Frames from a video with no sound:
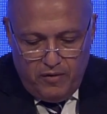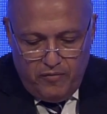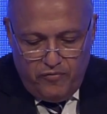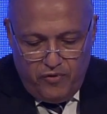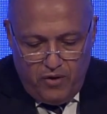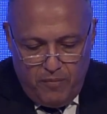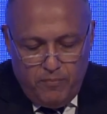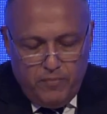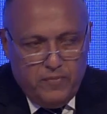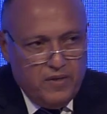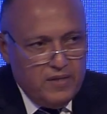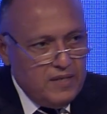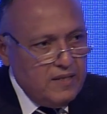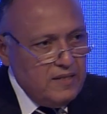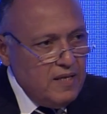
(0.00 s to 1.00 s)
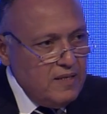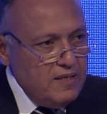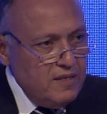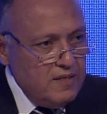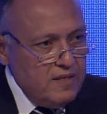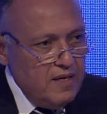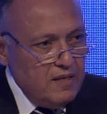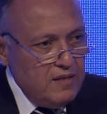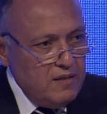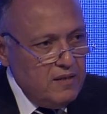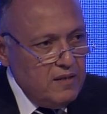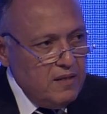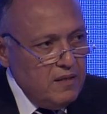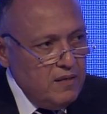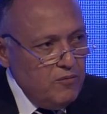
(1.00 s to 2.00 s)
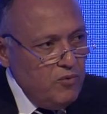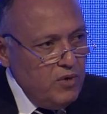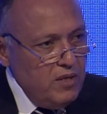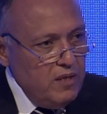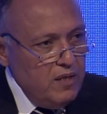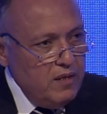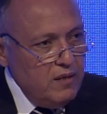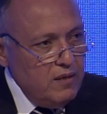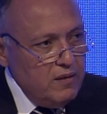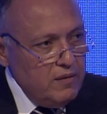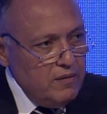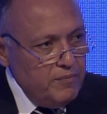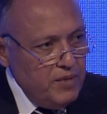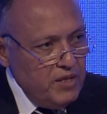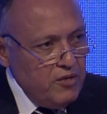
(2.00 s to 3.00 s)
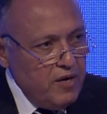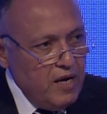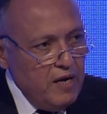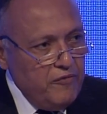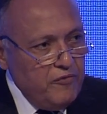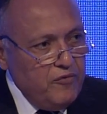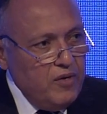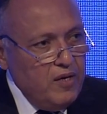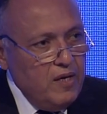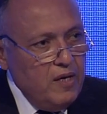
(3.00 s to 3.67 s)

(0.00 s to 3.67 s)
from the successes that will be derived